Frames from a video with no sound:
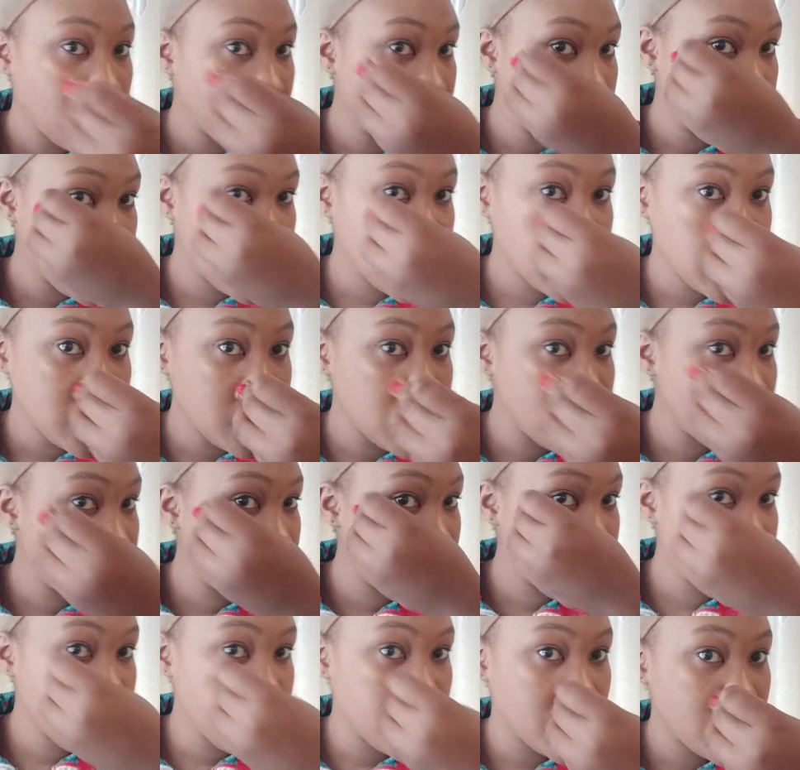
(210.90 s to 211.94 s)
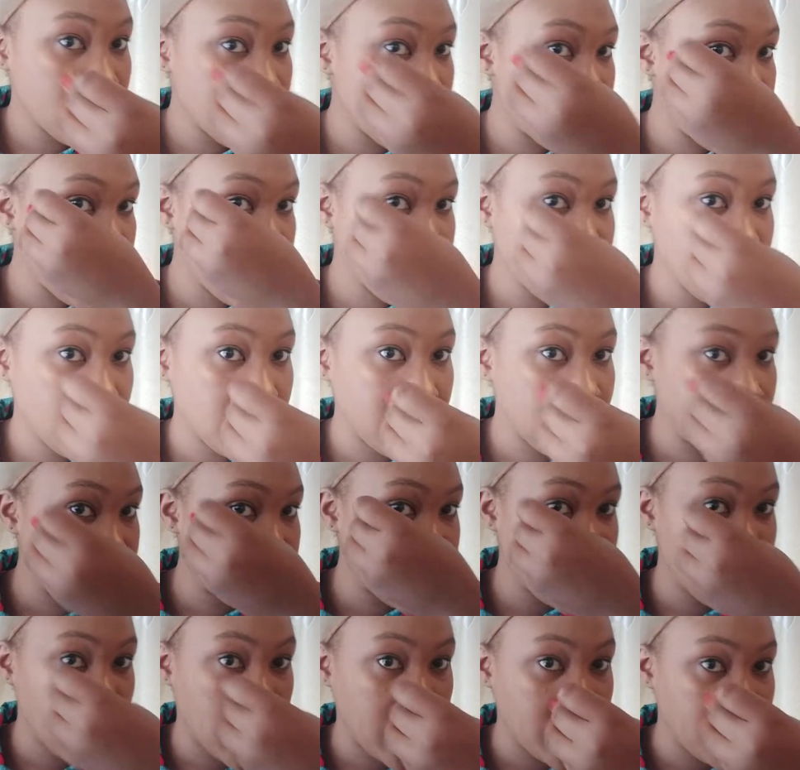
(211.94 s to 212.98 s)
Not too much because we're not trying to look
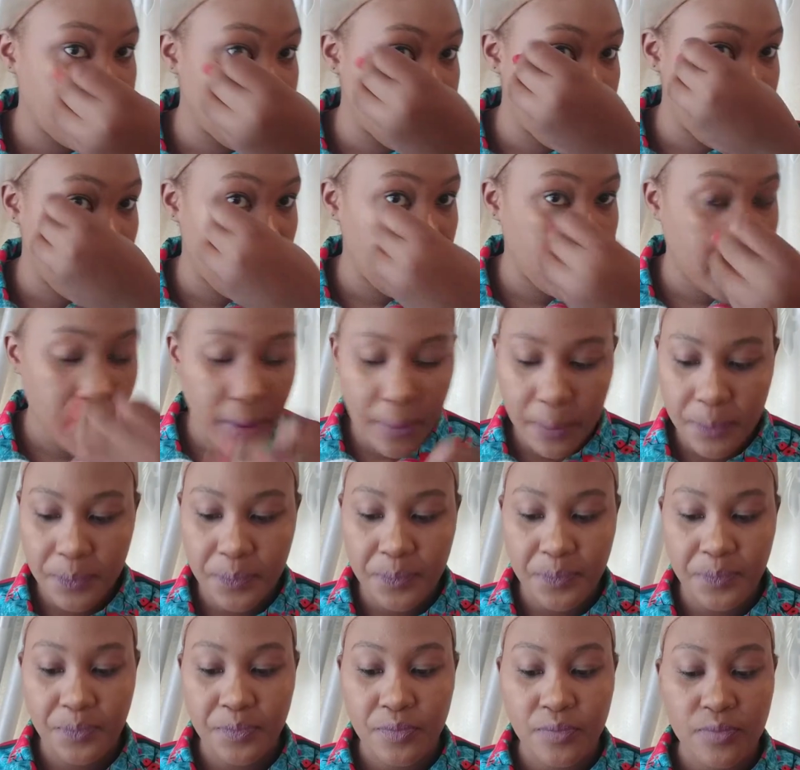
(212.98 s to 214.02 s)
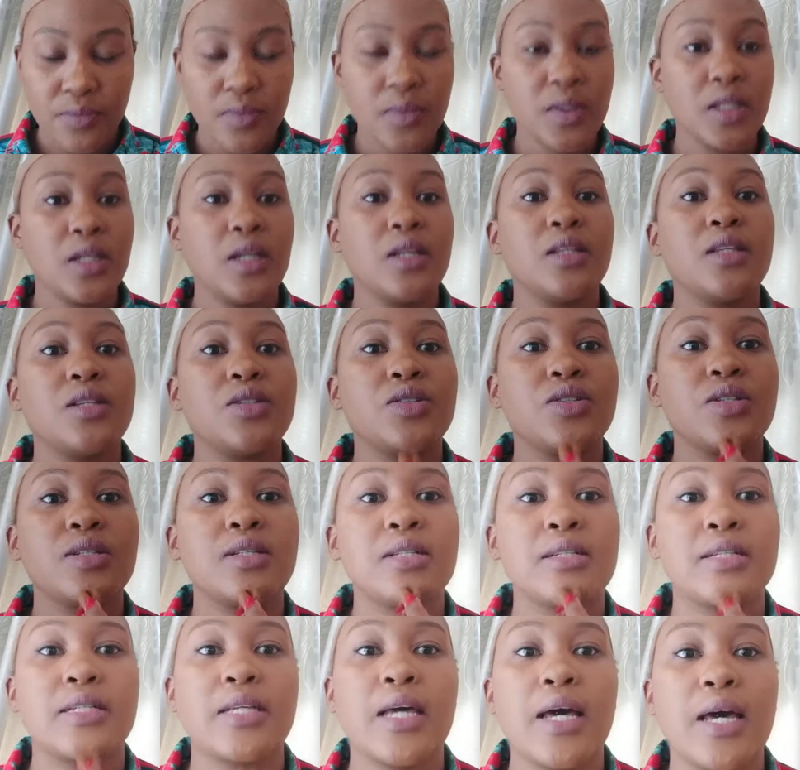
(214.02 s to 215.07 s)
shiny, remember? And then just
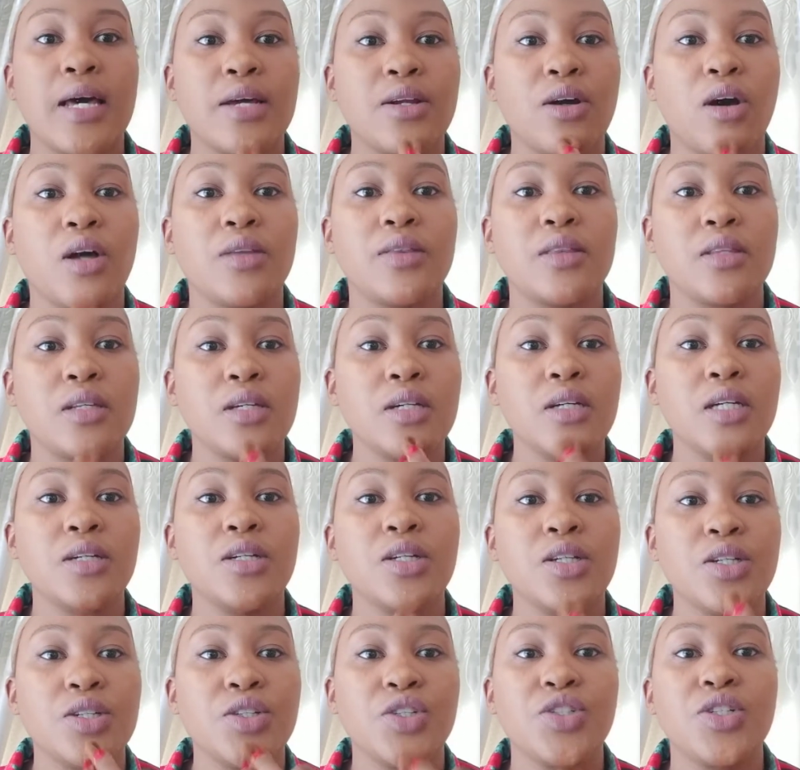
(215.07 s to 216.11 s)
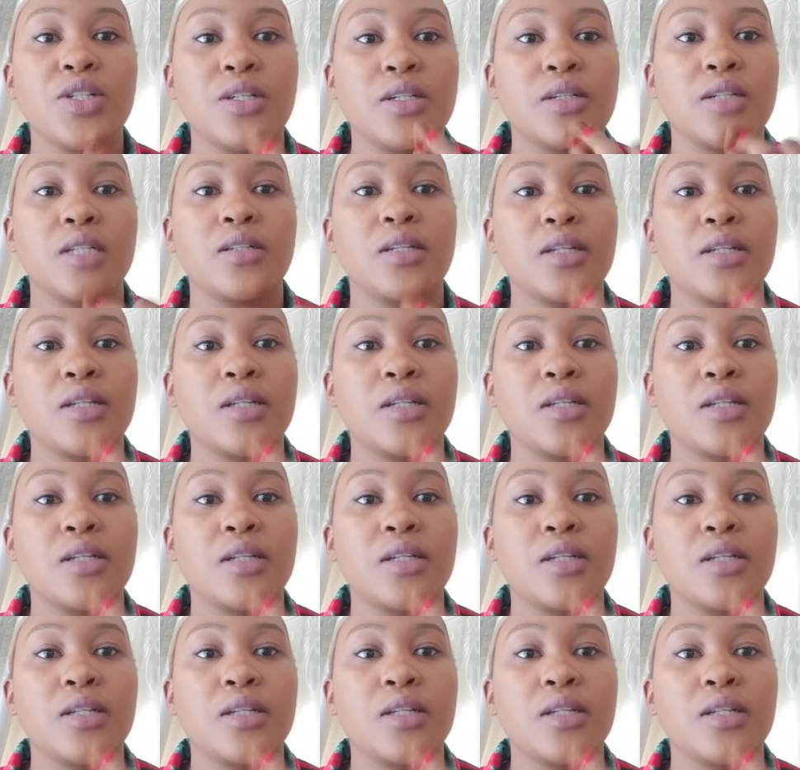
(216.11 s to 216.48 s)
a tad on the chin.